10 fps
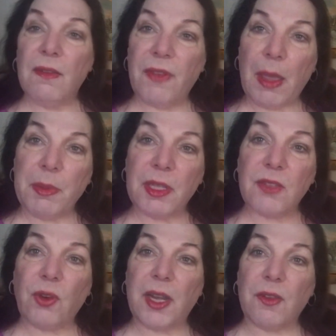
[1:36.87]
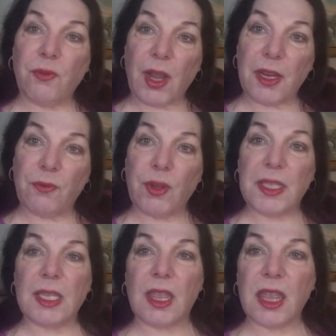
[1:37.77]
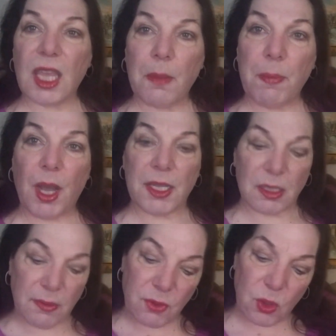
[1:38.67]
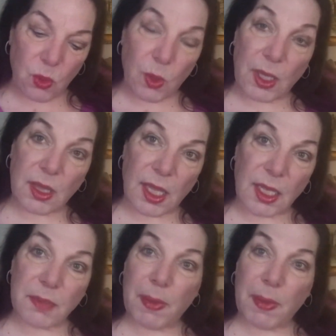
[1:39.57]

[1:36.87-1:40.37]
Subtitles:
Fabulous Friday, Friday Frenzy. Think positive, do great things.